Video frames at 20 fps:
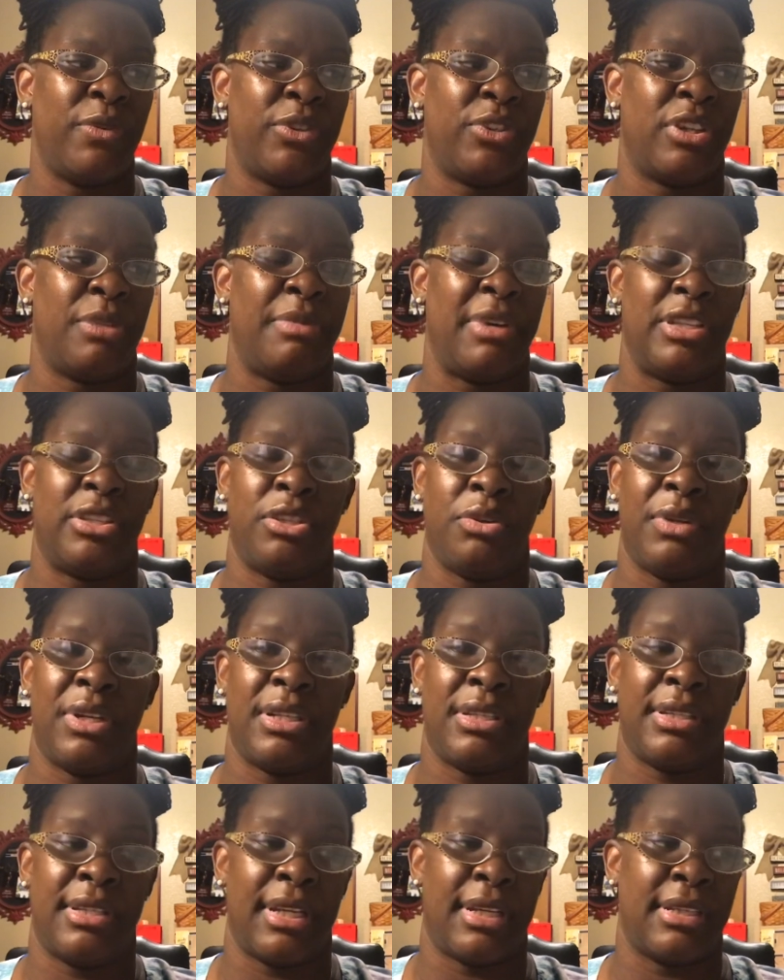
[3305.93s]
The
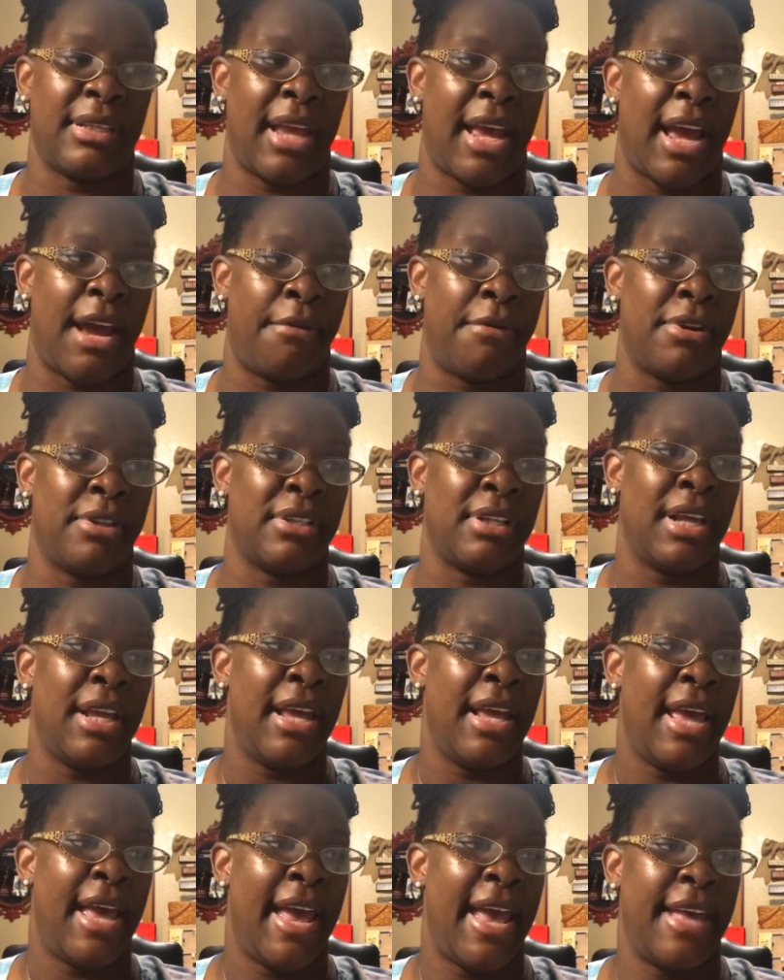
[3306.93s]
active phase, which could be
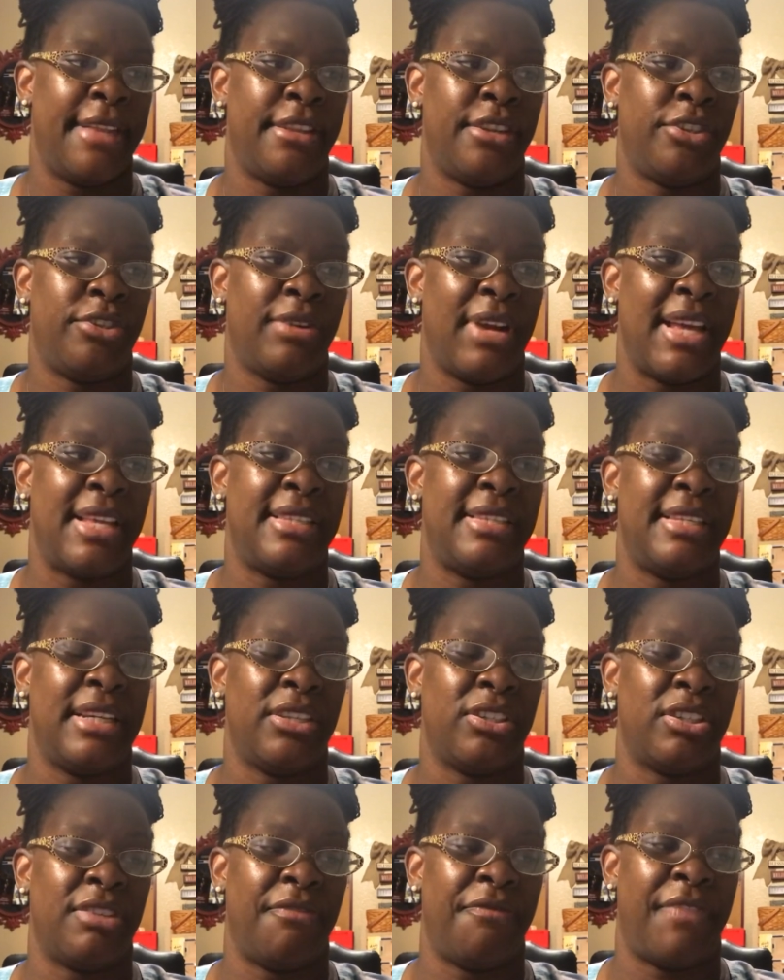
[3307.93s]
two to six
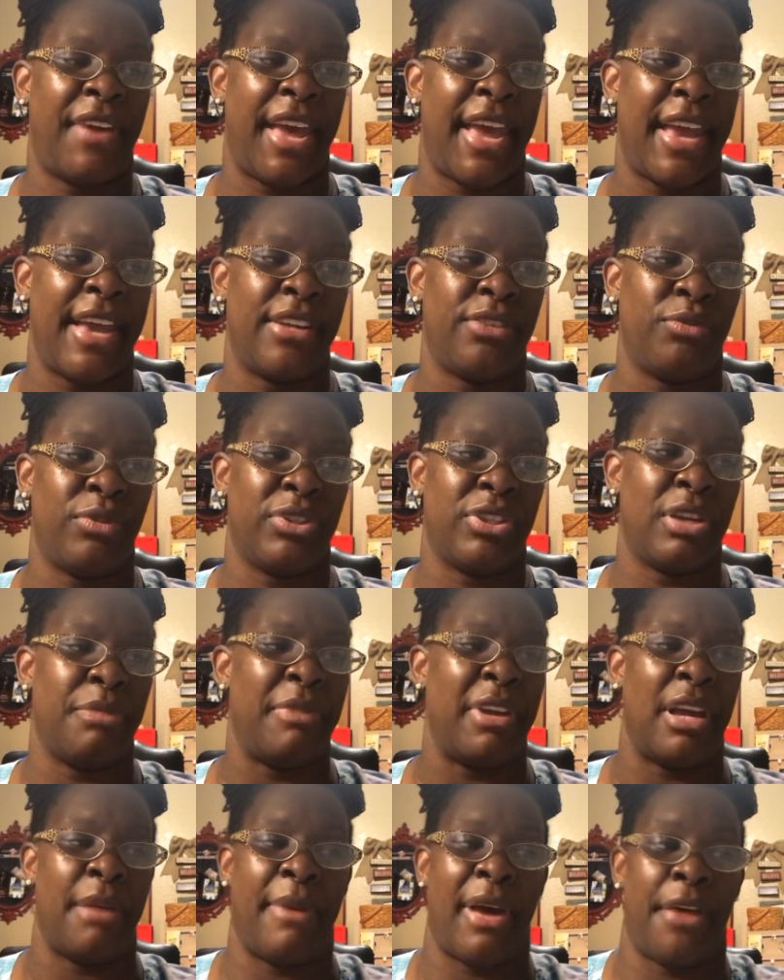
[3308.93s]
hours, and the
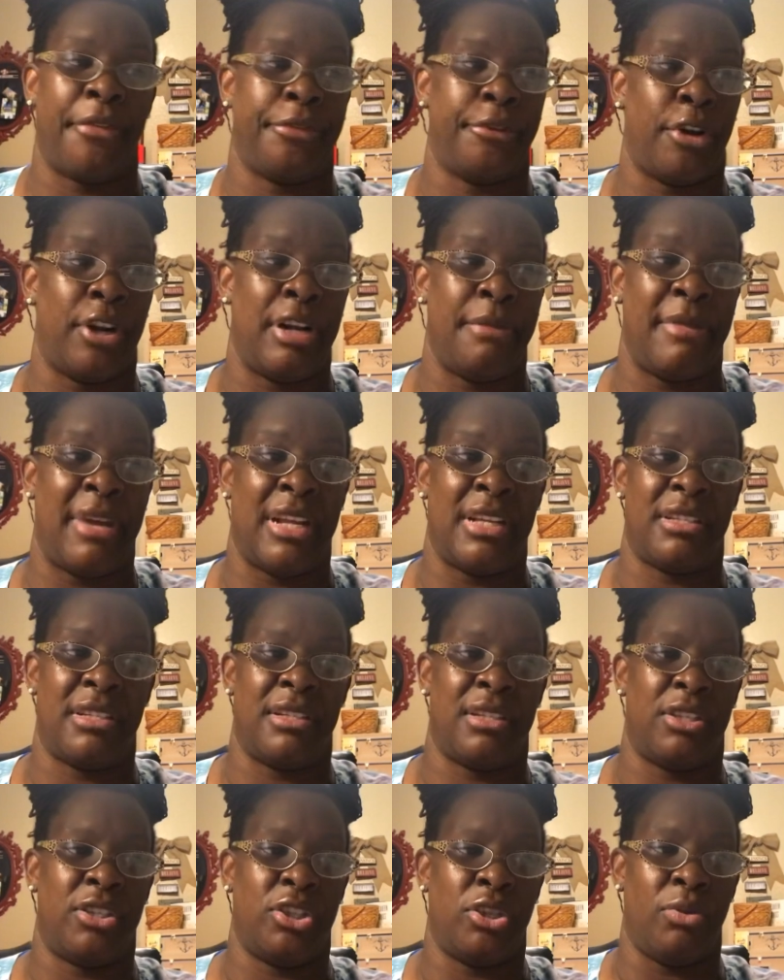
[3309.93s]
transition phase,
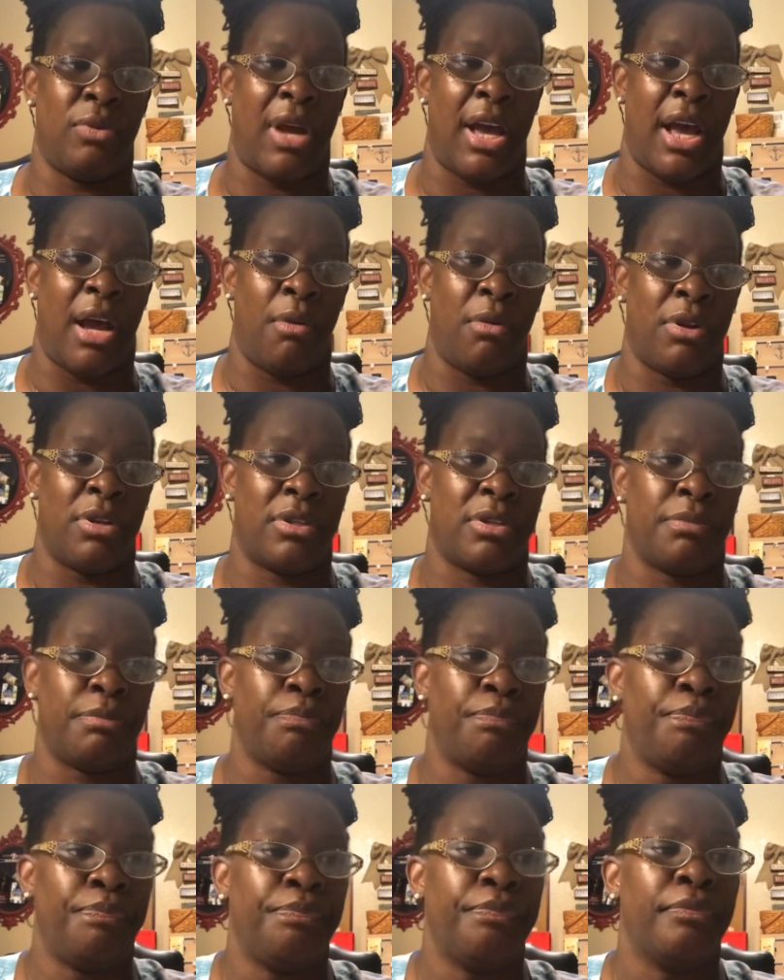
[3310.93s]
which could be about 30
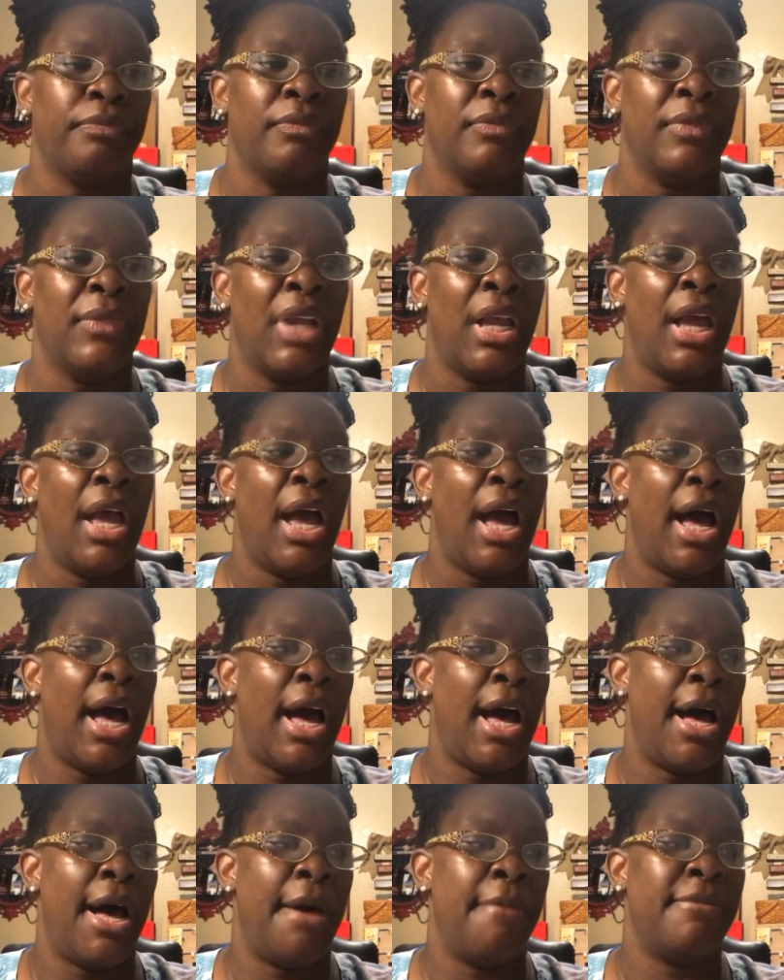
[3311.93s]
minutes to two hours.